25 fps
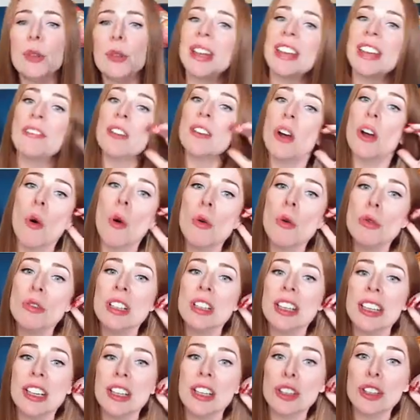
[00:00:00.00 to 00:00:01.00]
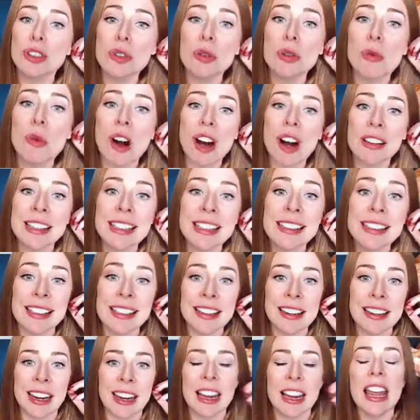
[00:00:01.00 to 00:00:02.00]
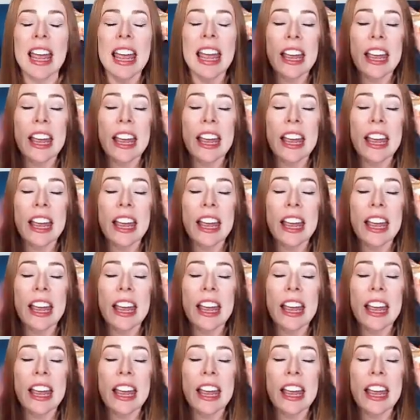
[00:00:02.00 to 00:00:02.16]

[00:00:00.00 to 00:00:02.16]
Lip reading: if only you are listening,